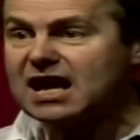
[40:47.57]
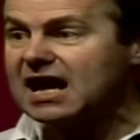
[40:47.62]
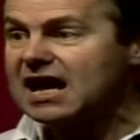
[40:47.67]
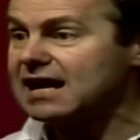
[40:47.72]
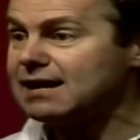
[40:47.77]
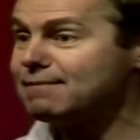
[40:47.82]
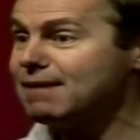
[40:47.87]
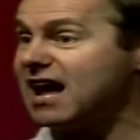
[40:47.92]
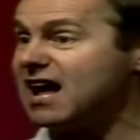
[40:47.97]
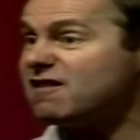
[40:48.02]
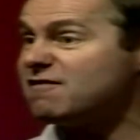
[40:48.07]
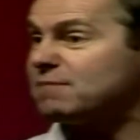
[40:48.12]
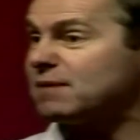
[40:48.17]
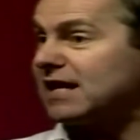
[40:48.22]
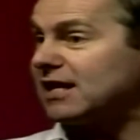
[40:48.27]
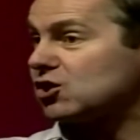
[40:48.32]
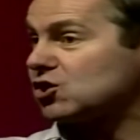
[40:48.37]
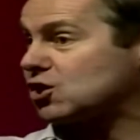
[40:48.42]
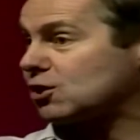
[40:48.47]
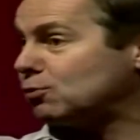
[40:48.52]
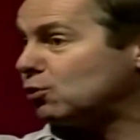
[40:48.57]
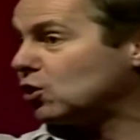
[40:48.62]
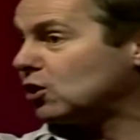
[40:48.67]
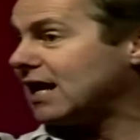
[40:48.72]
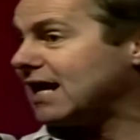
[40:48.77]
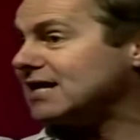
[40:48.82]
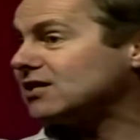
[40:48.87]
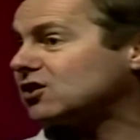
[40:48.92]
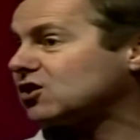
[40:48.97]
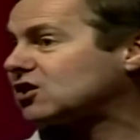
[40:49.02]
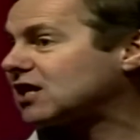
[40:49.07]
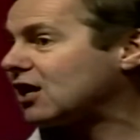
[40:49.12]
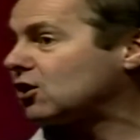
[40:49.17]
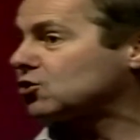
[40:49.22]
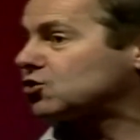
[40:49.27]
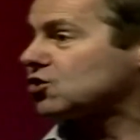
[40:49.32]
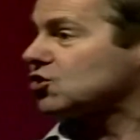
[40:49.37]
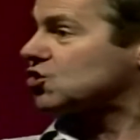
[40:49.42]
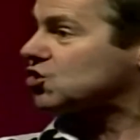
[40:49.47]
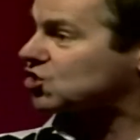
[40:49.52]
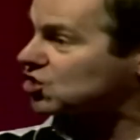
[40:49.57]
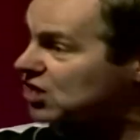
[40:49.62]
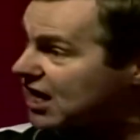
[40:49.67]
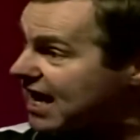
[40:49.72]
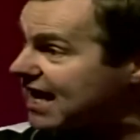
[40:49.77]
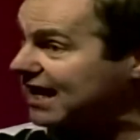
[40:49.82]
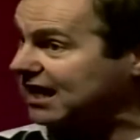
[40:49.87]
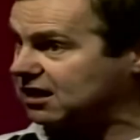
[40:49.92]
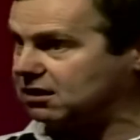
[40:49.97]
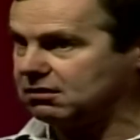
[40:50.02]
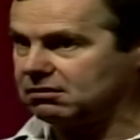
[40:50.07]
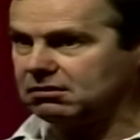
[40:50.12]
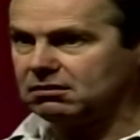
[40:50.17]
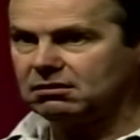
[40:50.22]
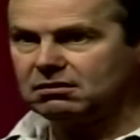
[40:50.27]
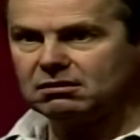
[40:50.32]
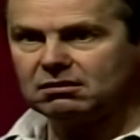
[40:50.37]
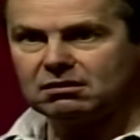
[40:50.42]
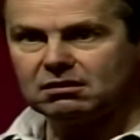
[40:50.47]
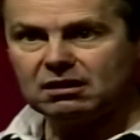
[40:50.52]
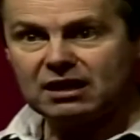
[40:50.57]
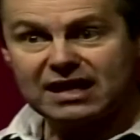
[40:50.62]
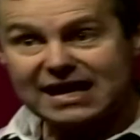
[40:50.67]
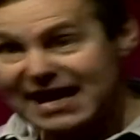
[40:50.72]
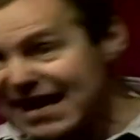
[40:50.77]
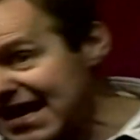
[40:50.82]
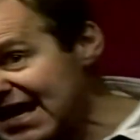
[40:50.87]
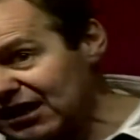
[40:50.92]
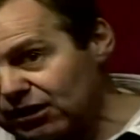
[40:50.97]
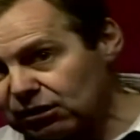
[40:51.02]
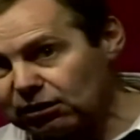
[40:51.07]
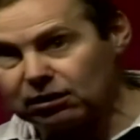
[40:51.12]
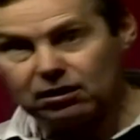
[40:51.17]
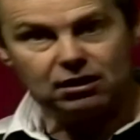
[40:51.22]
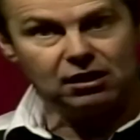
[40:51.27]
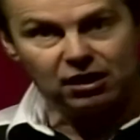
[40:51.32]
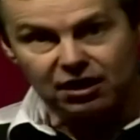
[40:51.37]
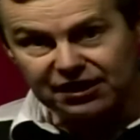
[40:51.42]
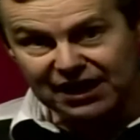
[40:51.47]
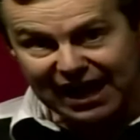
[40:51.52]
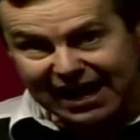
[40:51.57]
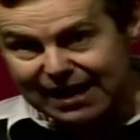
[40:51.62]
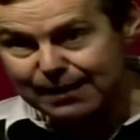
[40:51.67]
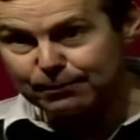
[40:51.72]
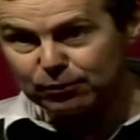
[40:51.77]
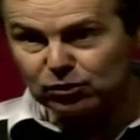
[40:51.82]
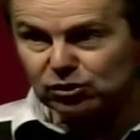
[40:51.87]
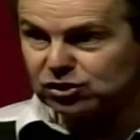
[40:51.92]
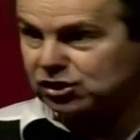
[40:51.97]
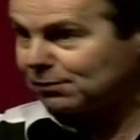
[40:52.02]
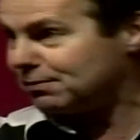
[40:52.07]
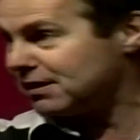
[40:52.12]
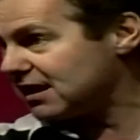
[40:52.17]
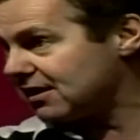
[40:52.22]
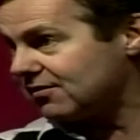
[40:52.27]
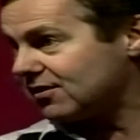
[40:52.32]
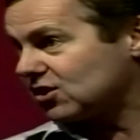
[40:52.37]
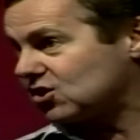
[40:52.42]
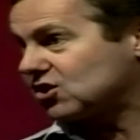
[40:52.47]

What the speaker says: He may have been, as the book later tells us, sick, ill, unable to be at this